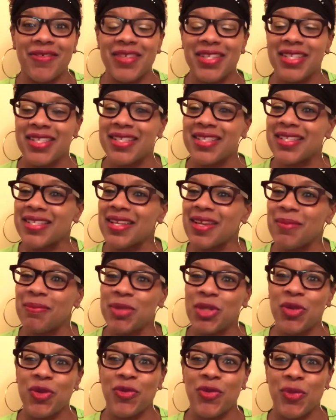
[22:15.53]
It's a
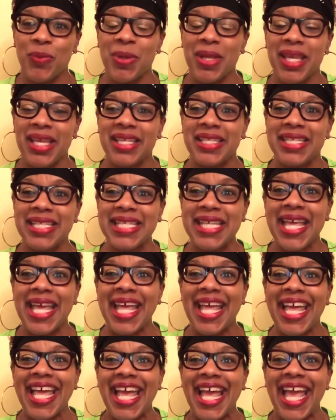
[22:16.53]
beautiful place.
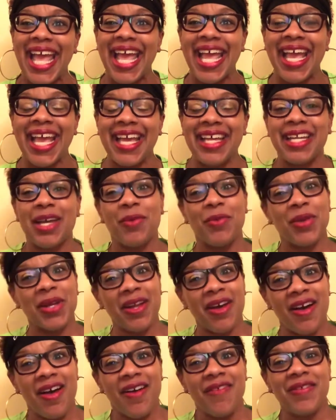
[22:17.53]
And I went
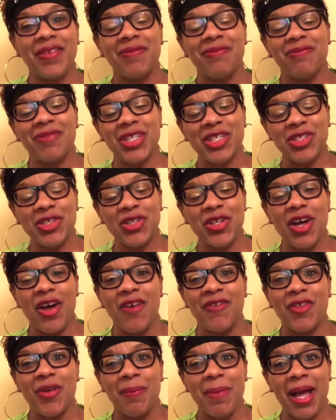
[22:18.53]
off and ventured
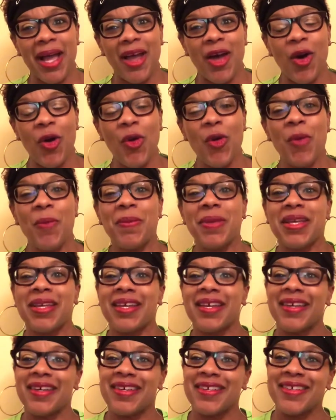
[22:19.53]
off on my own
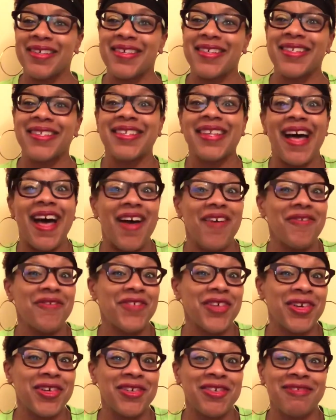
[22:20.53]
because I
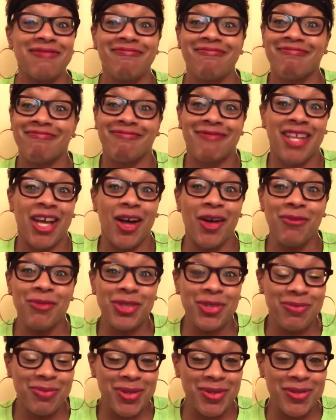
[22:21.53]
felt
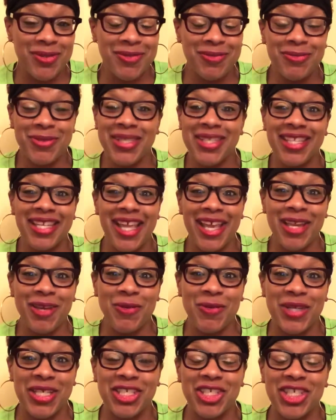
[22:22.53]
comfortable with the
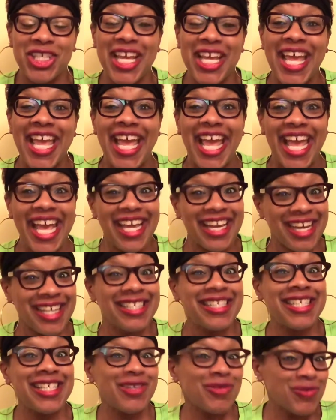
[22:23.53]
language, and I
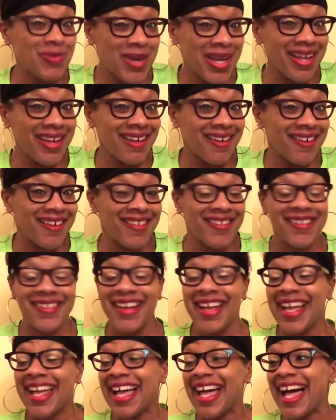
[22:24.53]
did well.
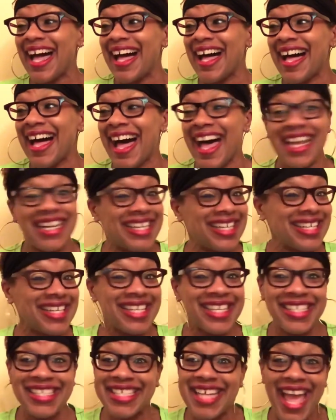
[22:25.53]
I didn't
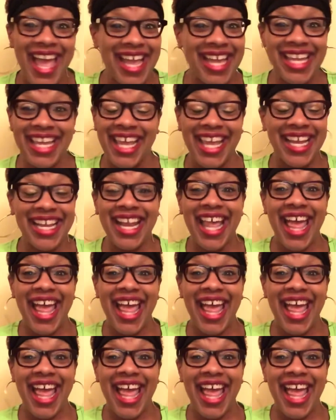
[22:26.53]
get taken.